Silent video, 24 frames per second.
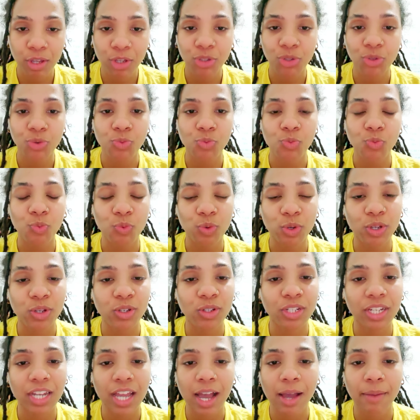You will
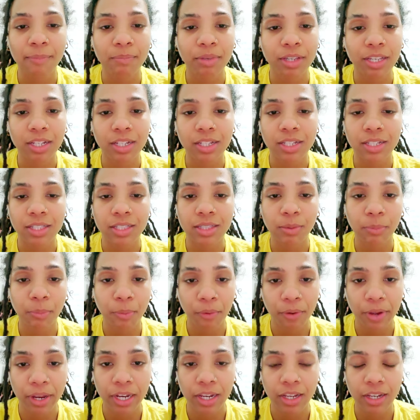not be
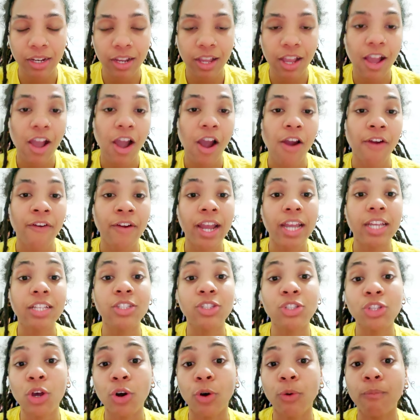disappointed. All right.
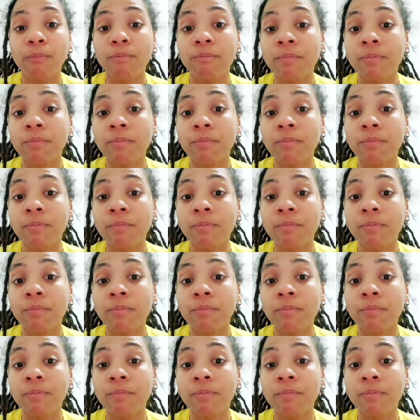So